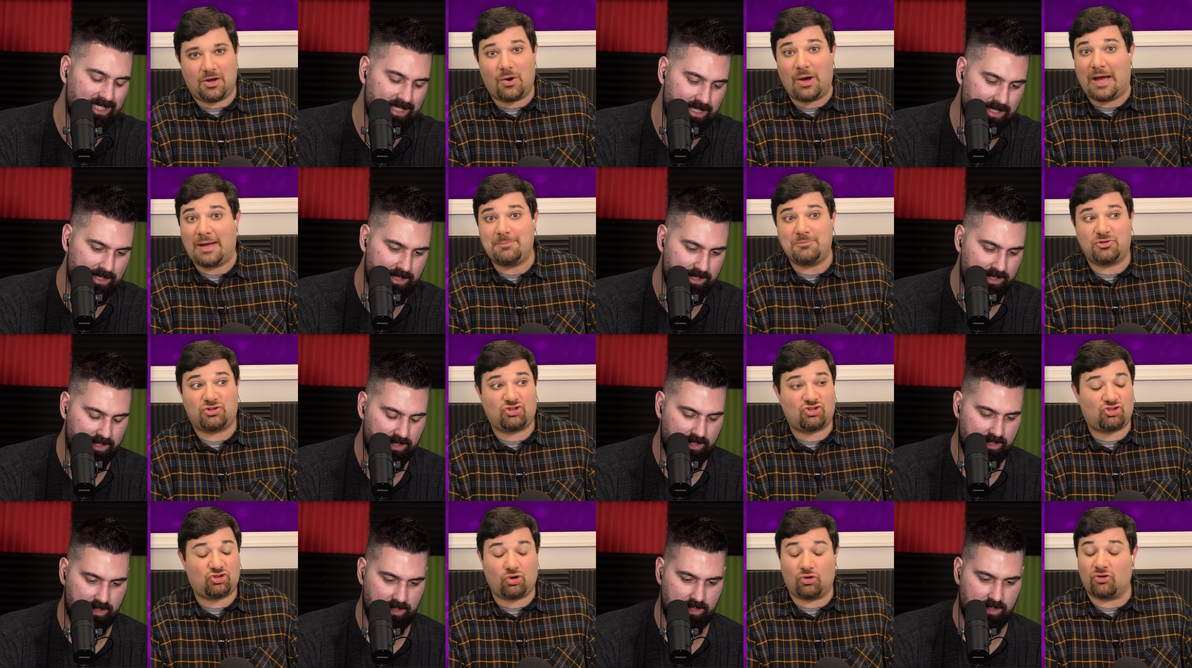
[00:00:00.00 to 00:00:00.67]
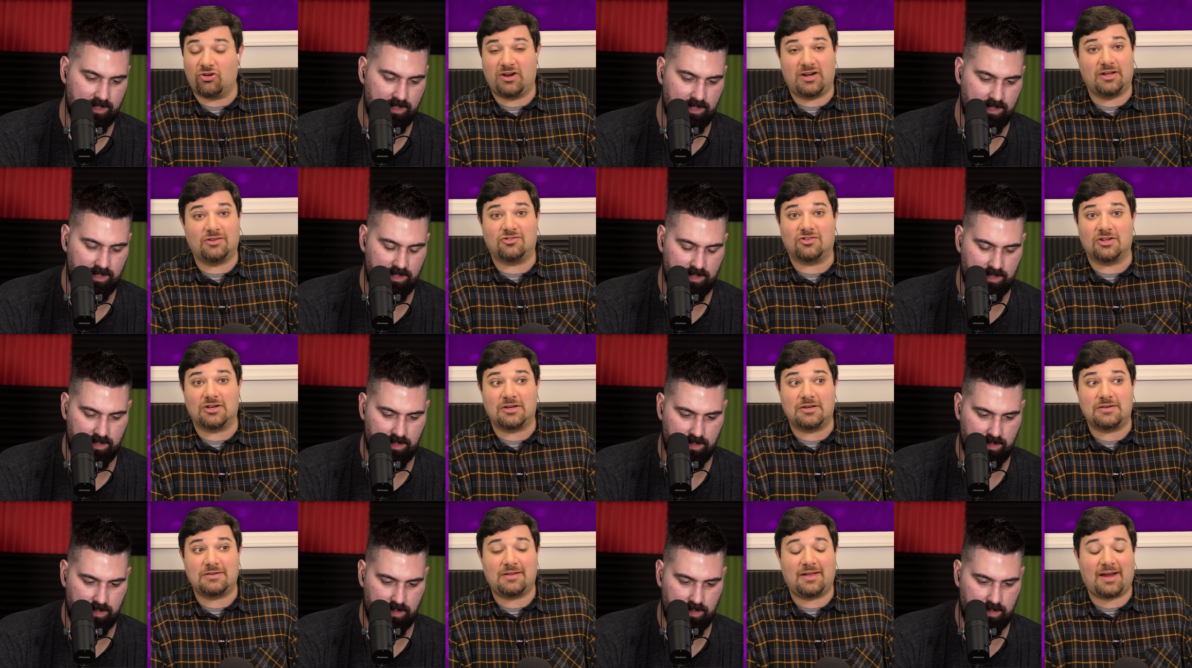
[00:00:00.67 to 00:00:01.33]
Speaker 1: Oh, I'm sure it
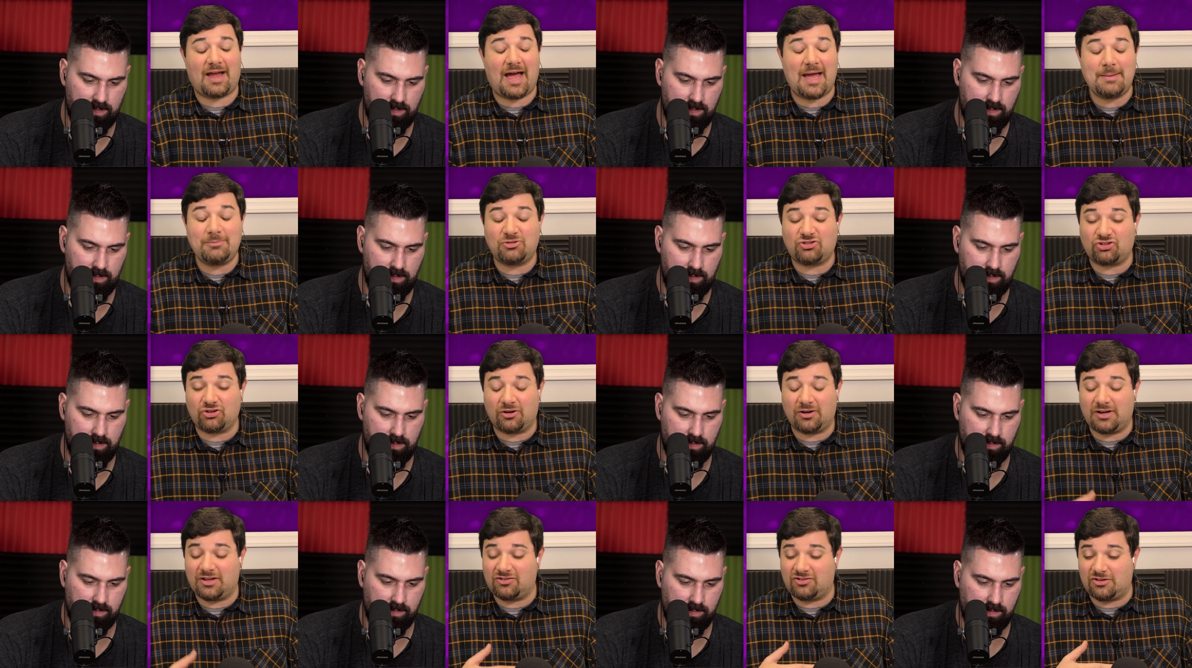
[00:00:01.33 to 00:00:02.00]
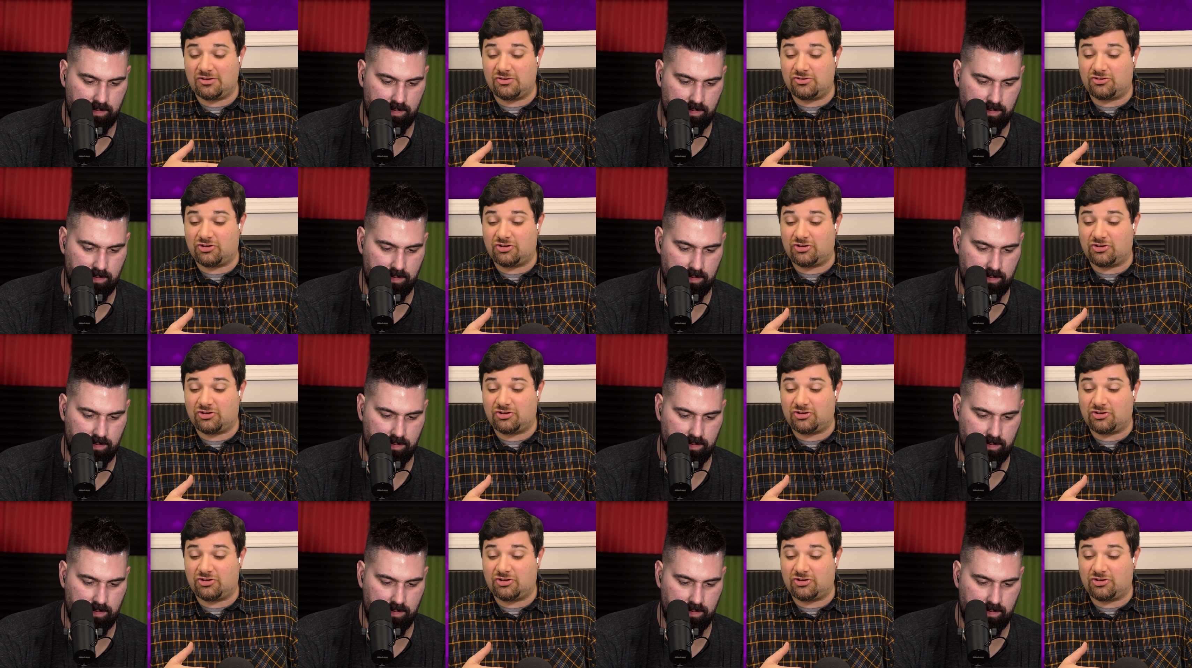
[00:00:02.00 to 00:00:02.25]
isn't. Like, I'm sure it isn't